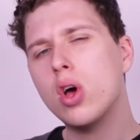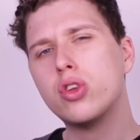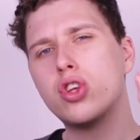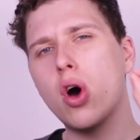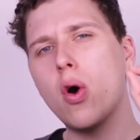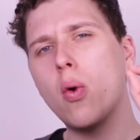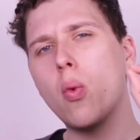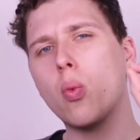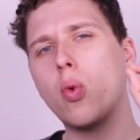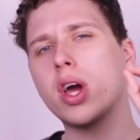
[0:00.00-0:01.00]
So
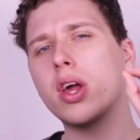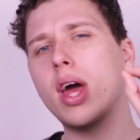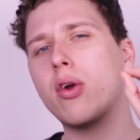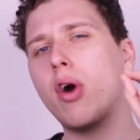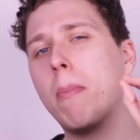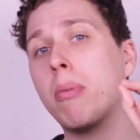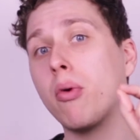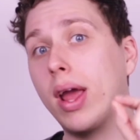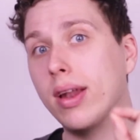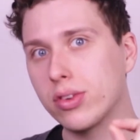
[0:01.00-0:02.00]
we're gonna enter our
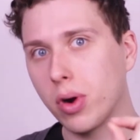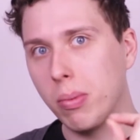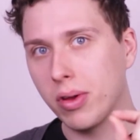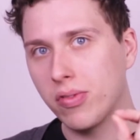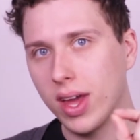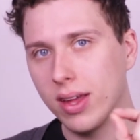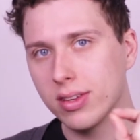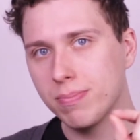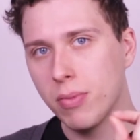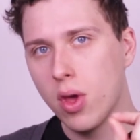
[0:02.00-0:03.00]
brainstorming phase.